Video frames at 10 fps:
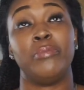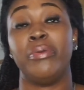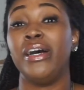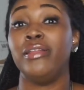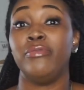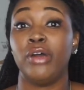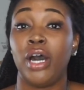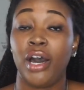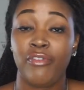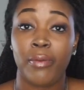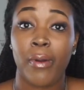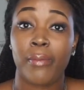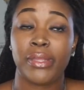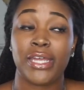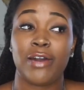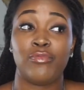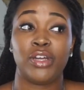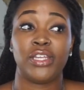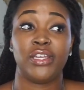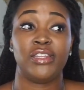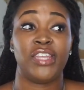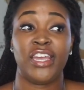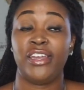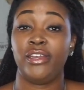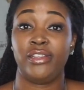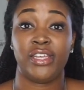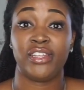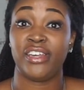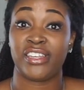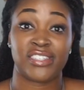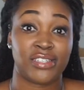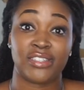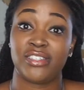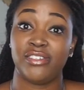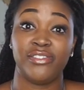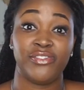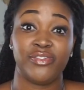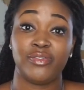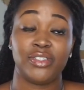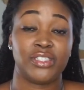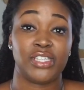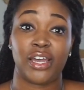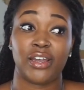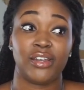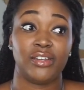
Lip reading: But the other apartment that I wanted, they did an extensive check.